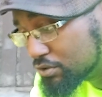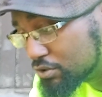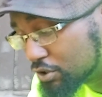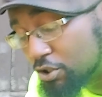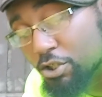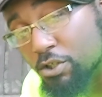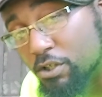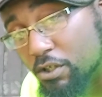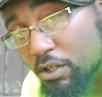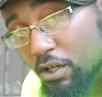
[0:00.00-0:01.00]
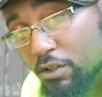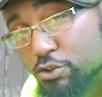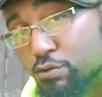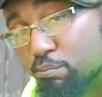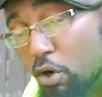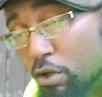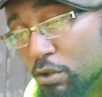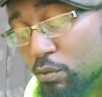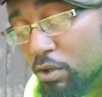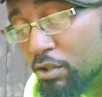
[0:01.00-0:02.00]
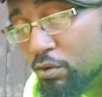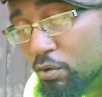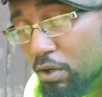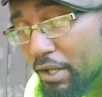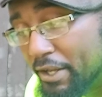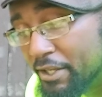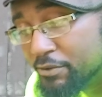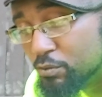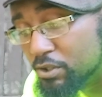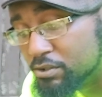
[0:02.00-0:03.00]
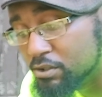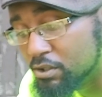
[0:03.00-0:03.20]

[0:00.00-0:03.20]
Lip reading: secure a smaller one or a hand one.